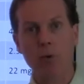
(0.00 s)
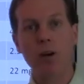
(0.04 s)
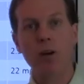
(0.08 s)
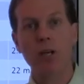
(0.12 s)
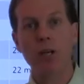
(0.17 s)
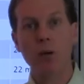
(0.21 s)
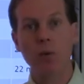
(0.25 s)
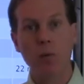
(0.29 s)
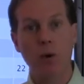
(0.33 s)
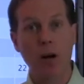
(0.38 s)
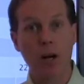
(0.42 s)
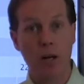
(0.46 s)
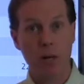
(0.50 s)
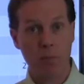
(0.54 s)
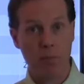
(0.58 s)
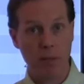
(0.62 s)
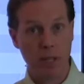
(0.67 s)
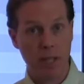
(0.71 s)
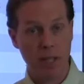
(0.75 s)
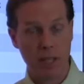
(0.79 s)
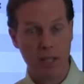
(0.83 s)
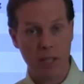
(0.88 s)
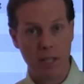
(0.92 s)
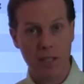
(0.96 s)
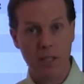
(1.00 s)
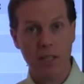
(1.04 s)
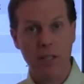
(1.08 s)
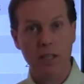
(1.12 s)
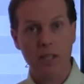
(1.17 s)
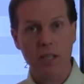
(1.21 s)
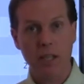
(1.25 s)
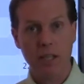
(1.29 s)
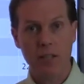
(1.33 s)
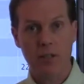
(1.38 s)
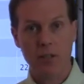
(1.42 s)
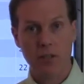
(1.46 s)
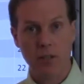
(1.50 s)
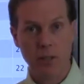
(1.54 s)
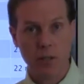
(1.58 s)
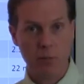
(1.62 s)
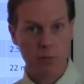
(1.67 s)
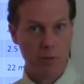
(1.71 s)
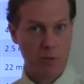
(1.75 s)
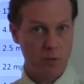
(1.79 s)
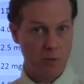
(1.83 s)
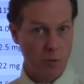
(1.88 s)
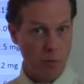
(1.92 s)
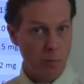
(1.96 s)
where you want to be in
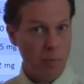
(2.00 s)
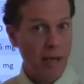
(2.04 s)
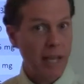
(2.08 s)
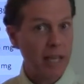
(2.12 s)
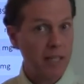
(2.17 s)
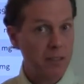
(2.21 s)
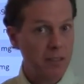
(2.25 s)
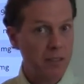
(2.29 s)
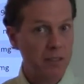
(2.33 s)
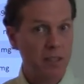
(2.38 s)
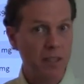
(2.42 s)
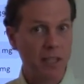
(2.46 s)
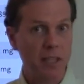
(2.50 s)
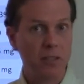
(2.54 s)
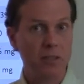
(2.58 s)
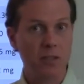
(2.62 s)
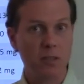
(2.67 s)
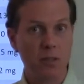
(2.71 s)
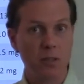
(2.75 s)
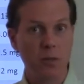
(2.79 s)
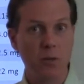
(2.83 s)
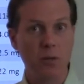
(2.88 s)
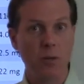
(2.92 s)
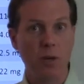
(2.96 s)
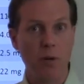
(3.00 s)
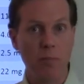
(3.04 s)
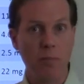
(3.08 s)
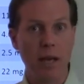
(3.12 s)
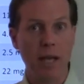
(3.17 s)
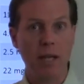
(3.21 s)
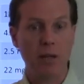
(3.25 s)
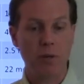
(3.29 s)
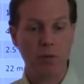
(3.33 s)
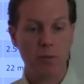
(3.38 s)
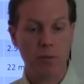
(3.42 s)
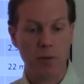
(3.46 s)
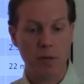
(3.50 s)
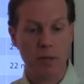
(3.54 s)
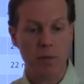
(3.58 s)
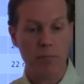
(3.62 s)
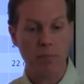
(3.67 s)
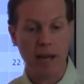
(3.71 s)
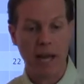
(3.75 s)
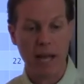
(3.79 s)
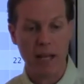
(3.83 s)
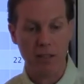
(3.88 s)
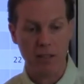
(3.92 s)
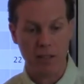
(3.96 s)
terms of omega six to omega three
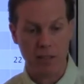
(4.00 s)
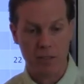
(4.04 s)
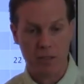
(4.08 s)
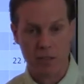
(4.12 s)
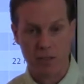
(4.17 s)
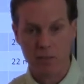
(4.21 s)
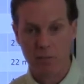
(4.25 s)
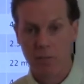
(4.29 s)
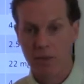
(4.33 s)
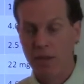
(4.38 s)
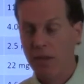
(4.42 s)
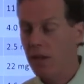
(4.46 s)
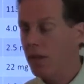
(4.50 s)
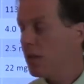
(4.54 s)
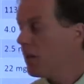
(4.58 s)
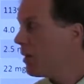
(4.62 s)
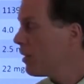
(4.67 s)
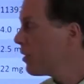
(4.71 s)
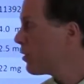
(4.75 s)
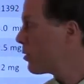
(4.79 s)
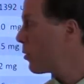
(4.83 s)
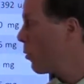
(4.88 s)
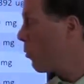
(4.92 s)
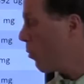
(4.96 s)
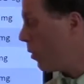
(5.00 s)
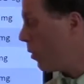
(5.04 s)
balance. So